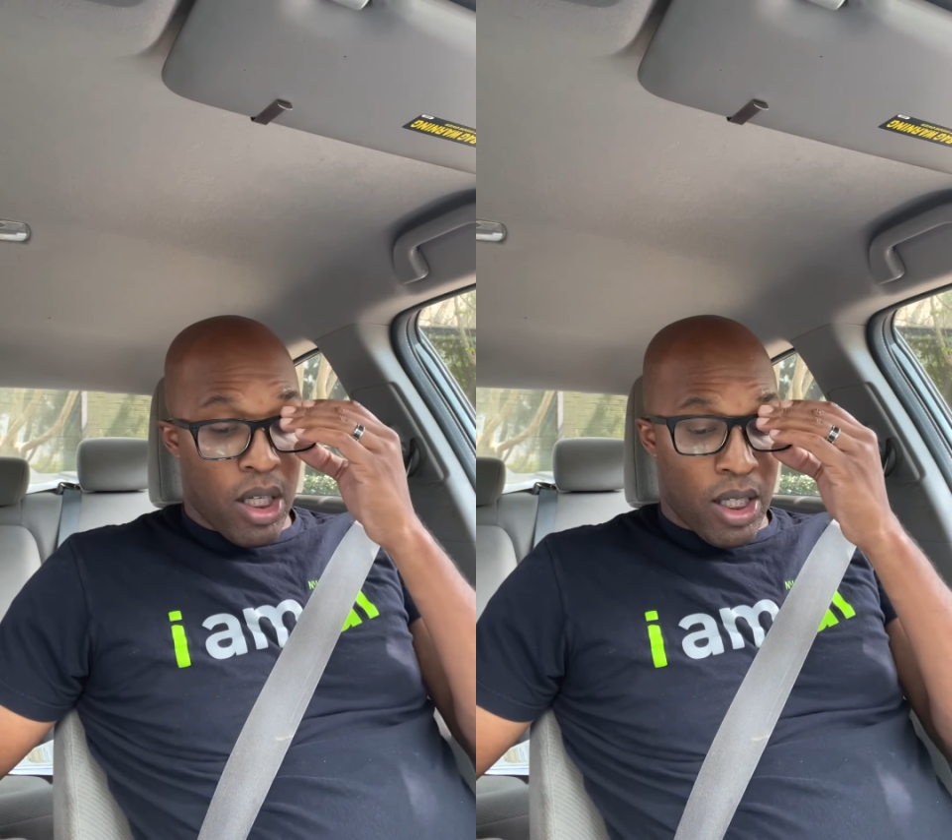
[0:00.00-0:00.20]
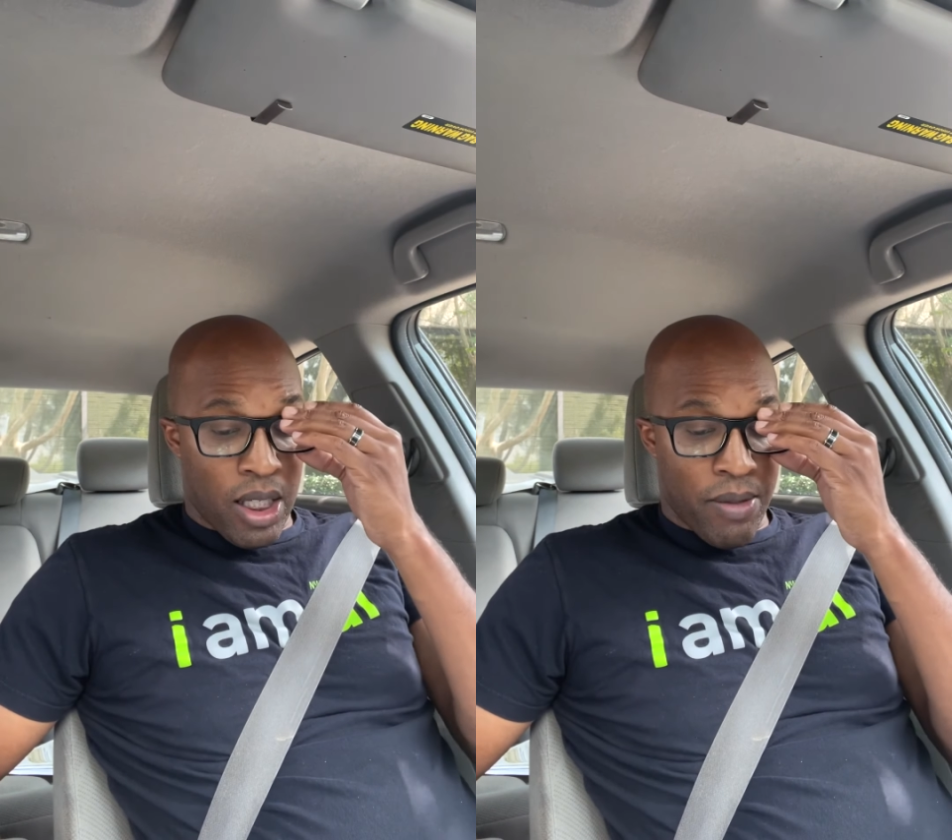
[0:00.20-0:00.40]

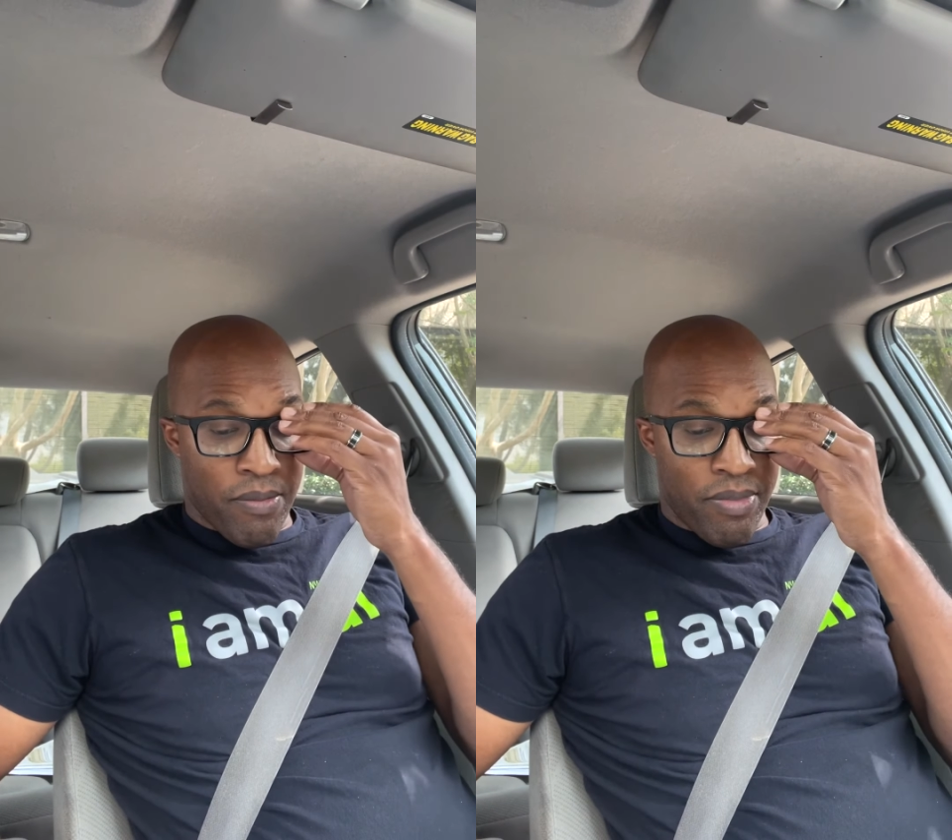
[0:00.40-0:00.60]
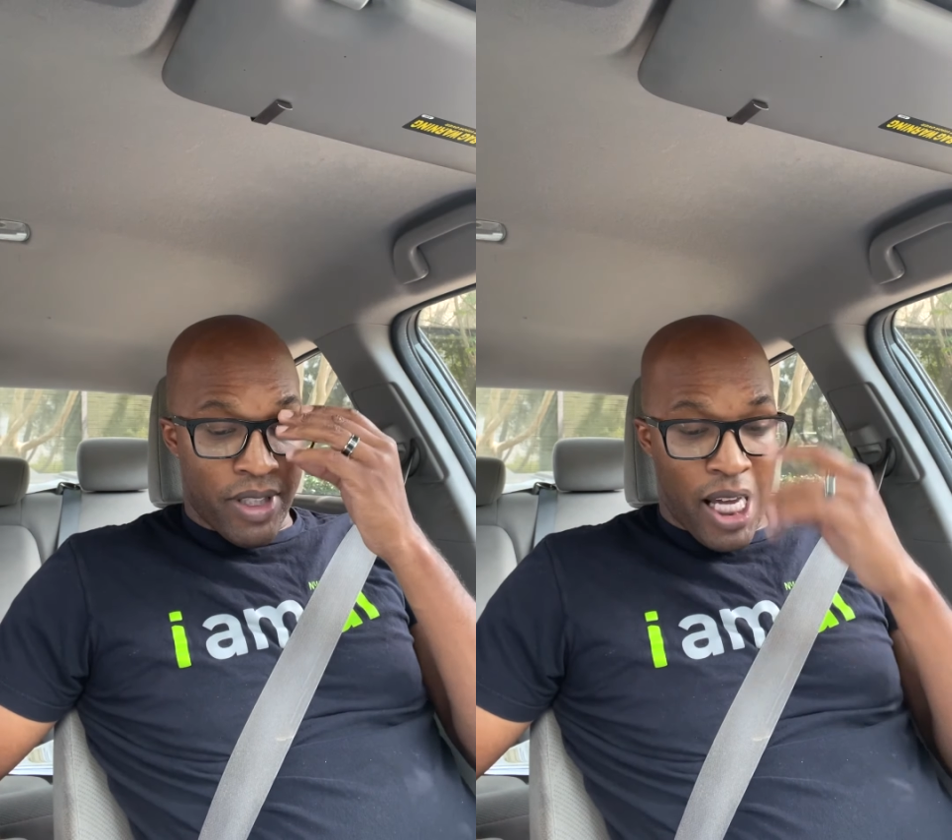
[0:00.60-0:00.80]

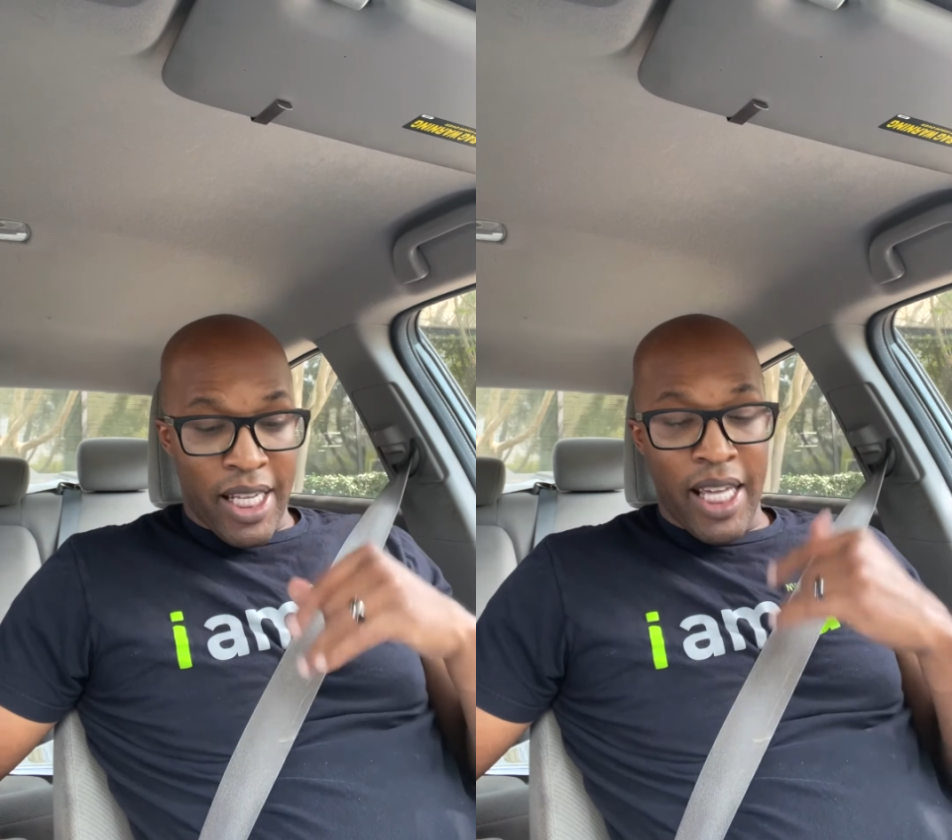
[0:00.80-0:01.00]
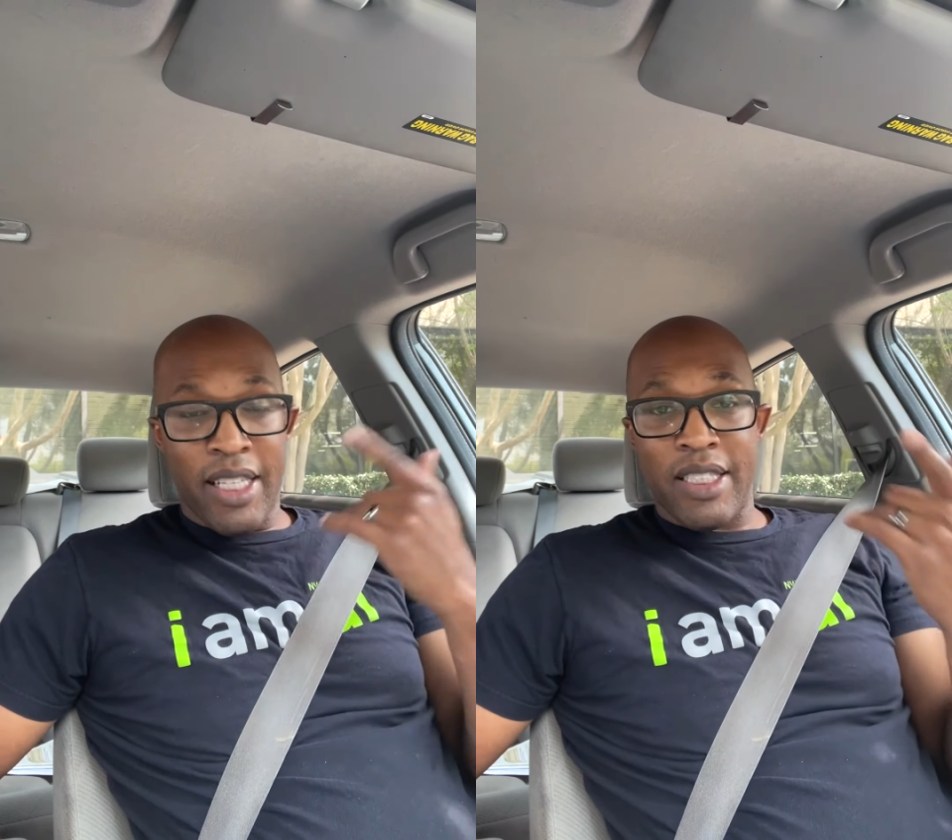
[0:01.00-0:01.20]
the
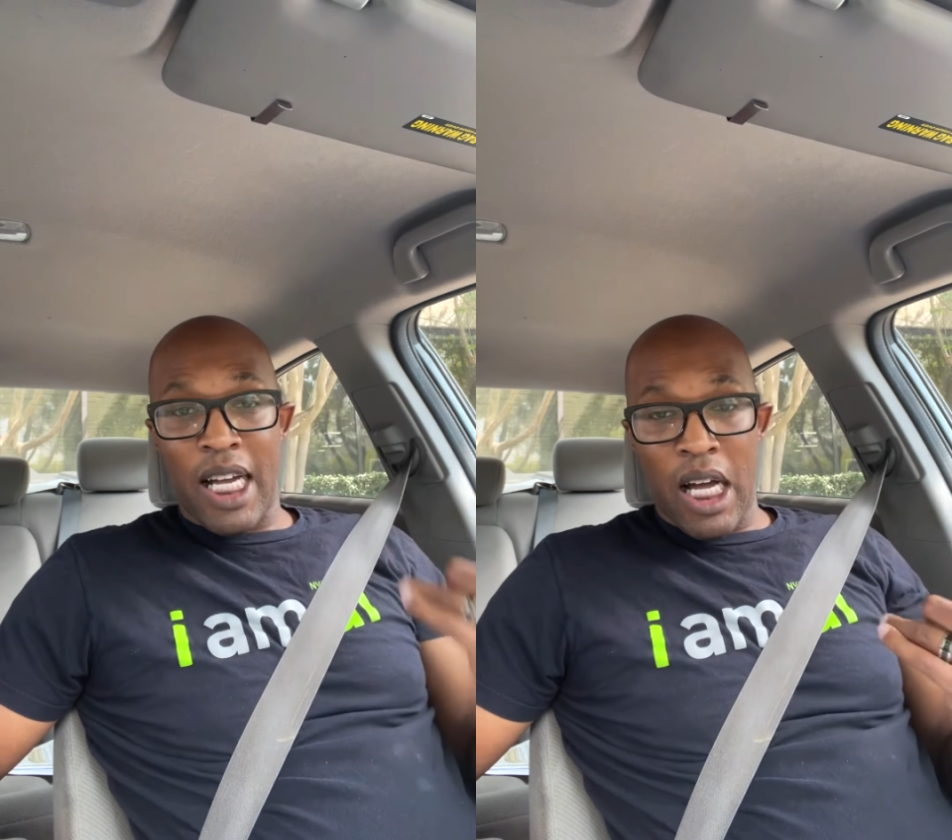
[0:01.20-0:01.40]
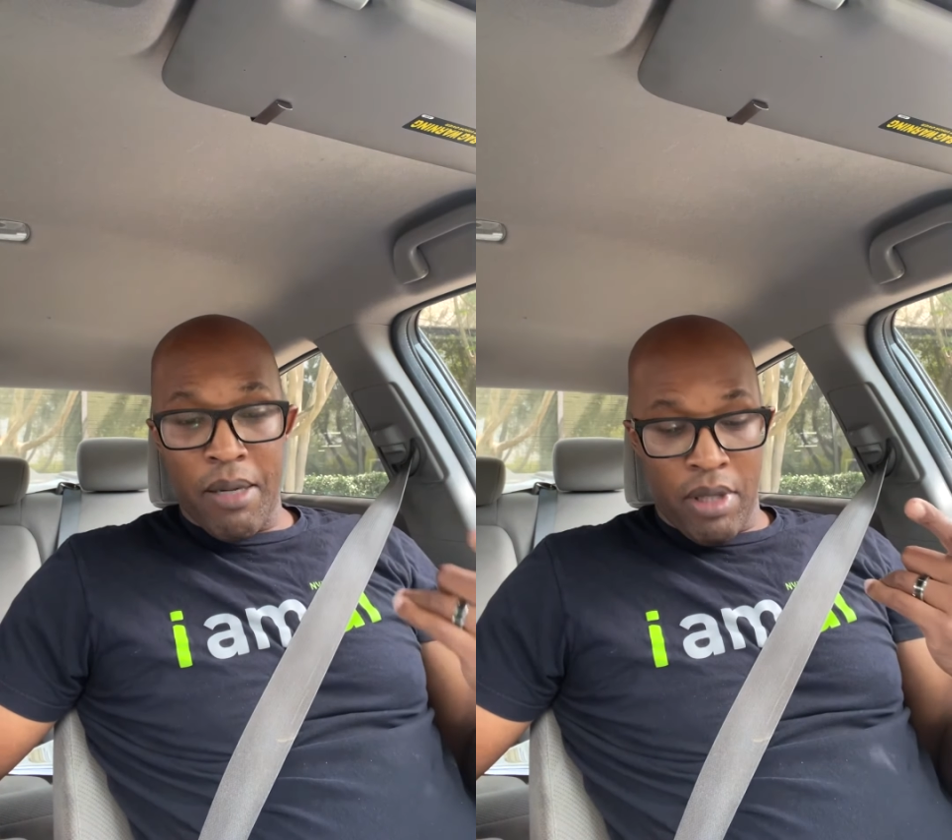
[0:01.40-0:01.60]
date and
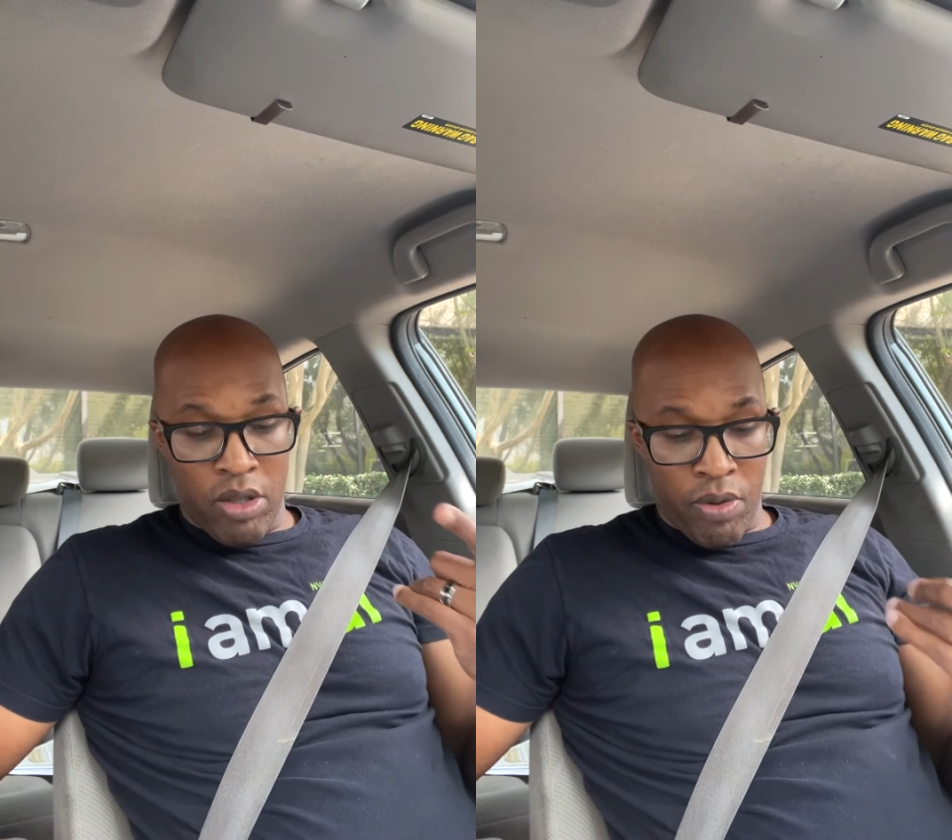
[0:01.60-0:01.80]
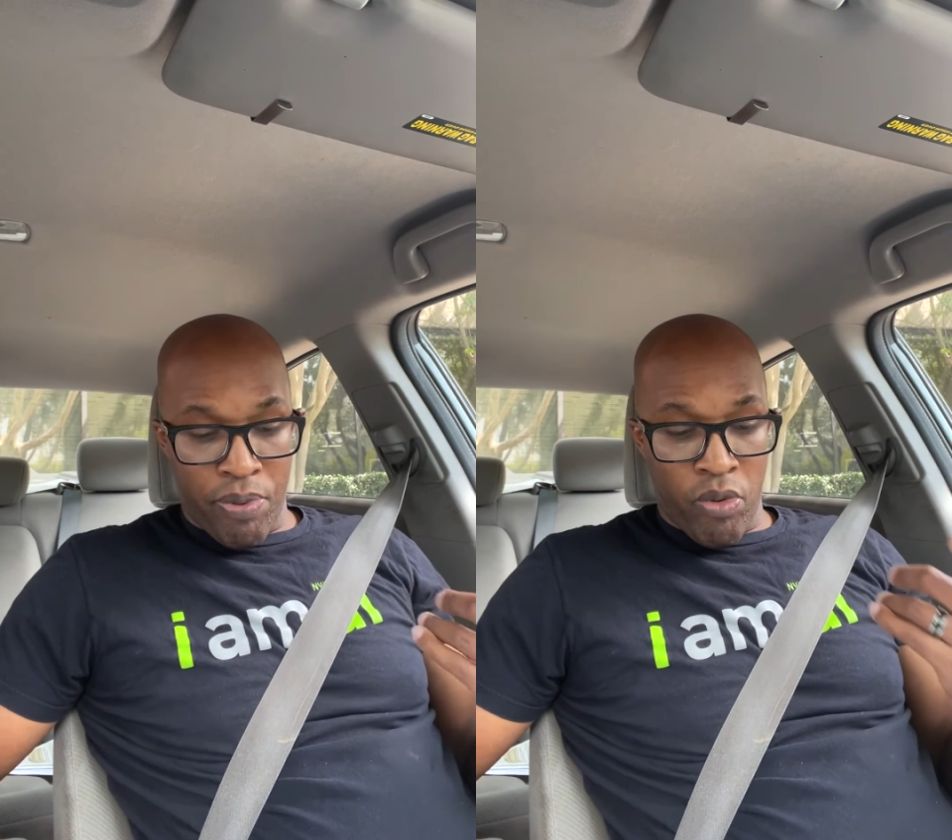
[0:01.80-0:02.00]
time of
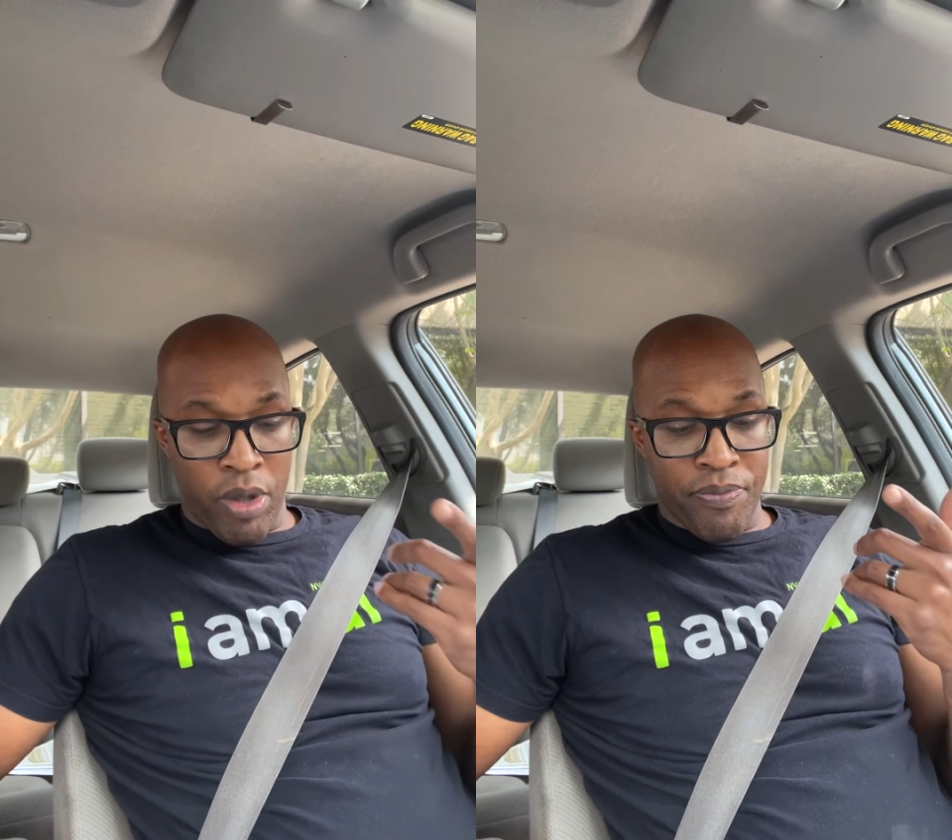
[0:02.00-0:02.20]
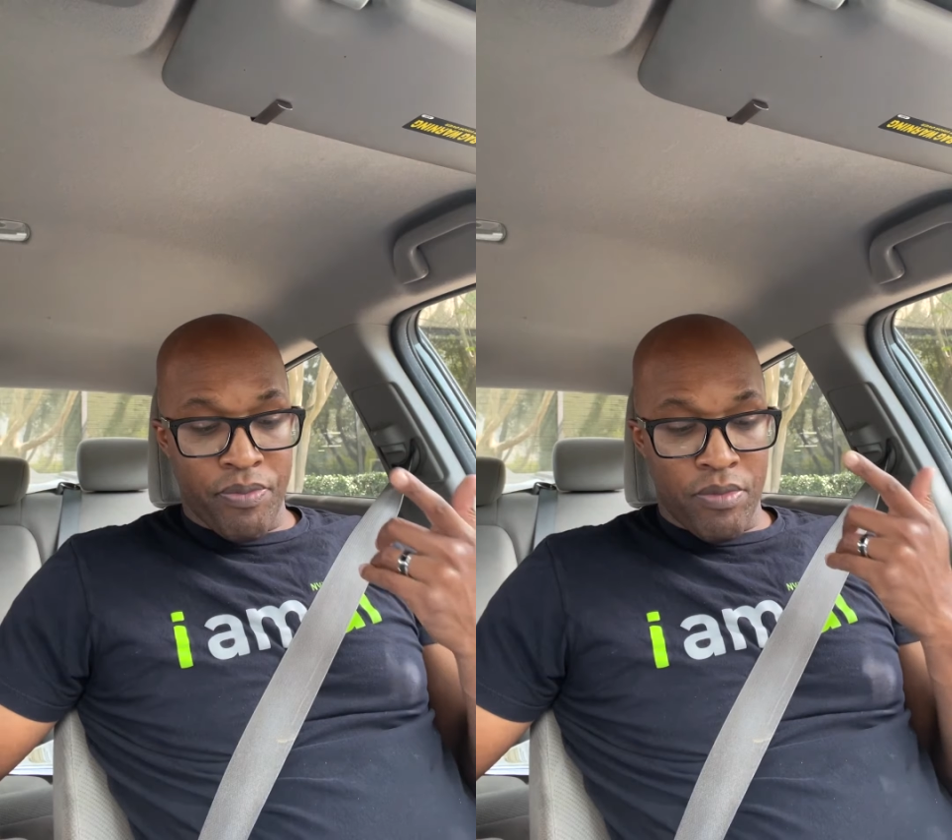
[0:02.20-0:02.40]
the report,